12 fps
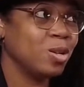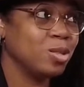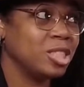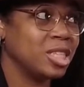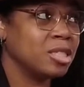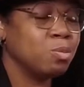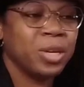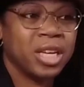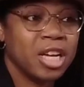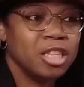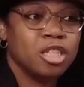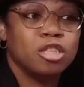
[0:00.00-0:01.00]
just
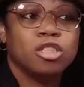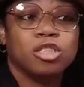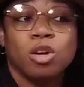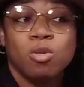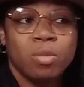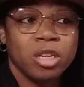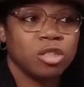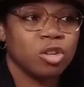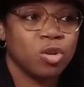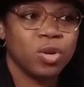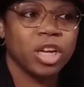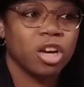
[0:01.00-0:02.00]
because there's so much
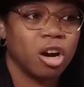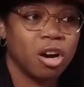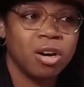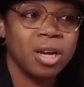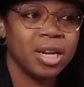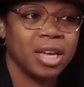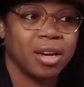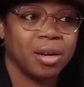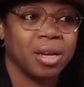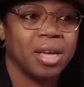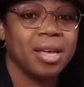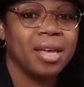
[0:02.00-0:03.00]
going on here.